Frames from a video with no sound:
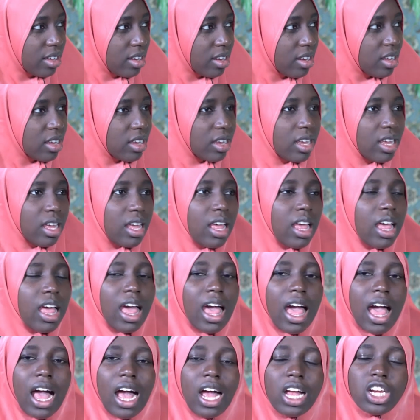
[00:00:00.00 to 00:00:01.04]
deed.
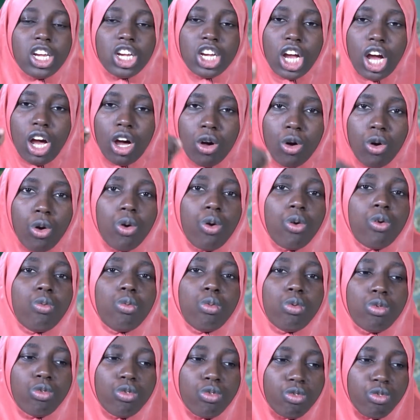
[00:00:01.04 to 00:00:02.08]
Ash-Shakur
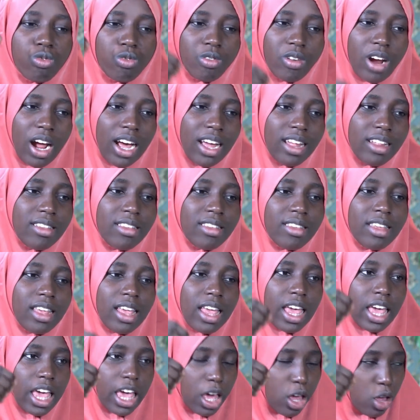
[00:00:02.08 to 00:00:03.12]
would write
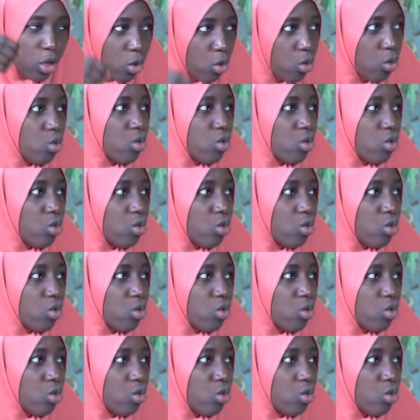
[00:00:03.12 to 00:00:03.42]
a